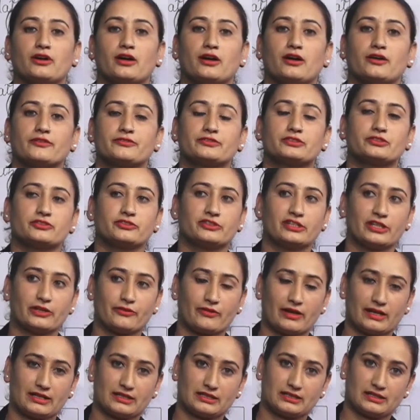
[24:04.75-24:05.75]
of today
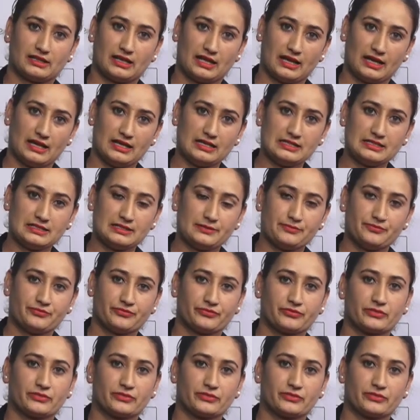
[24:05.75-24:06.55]
one class.